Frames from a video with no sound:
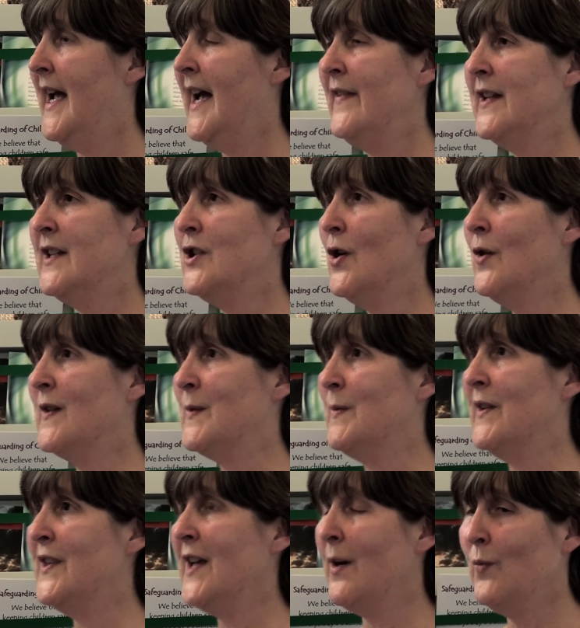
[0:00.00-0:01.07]
And the dogs
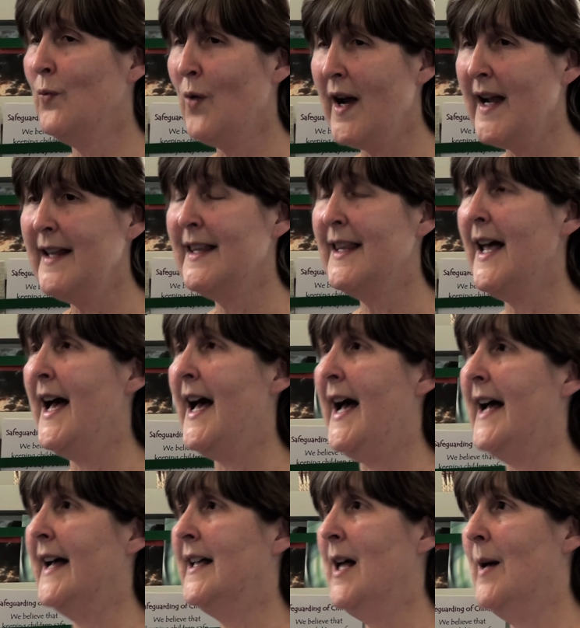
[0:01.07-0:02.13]
were right
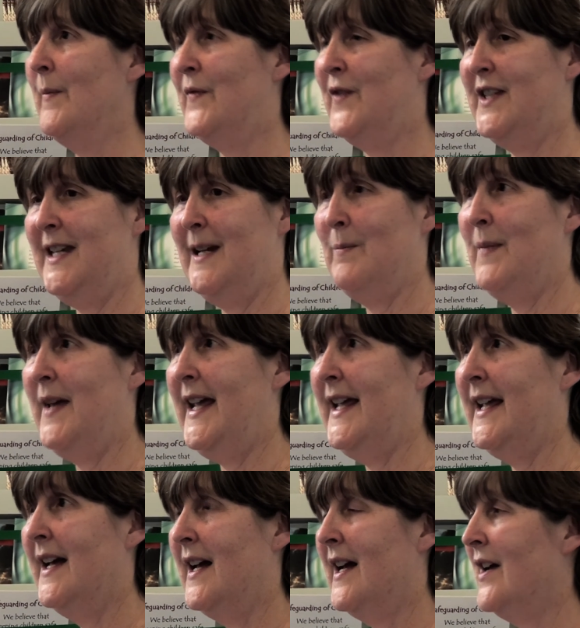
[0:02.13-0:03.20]
there comforting
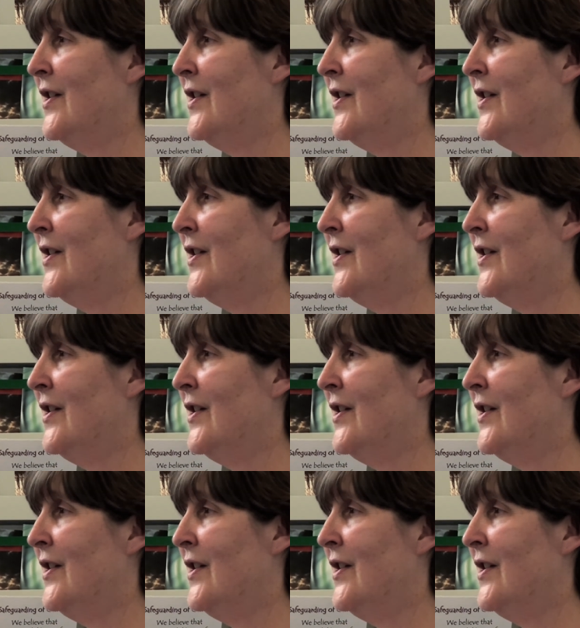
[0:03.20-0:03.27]
me,